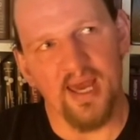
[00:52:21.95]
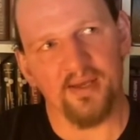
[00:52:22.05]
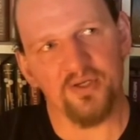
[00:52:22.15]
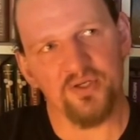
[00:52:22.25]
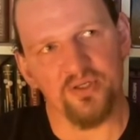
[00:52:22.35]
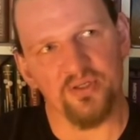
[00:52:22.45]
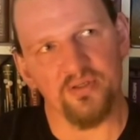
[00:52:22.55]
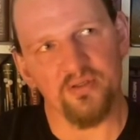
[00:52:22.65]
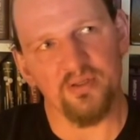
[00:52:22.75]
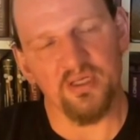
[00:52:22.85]

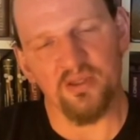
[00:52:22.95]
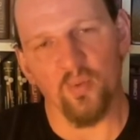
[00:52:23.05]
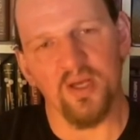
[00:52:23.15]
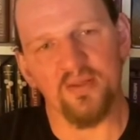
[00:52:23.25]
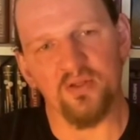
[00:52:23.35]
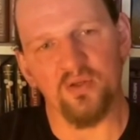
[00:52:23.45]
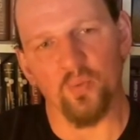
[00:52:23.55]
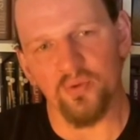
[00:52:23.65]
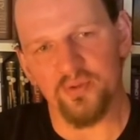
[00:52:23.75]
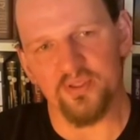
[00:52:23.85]
action in the way that you
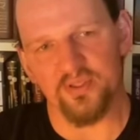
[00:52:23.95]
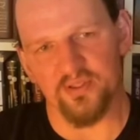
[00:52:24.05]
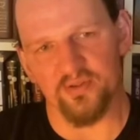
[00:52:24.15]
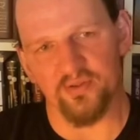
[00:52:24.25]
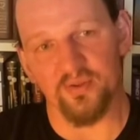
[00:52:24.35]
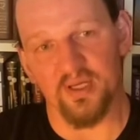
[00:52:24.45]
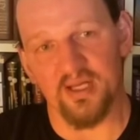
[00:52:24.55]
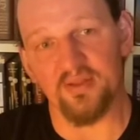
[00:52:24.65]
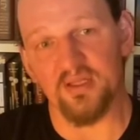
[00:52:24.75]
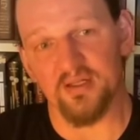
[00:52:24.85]
wanted to at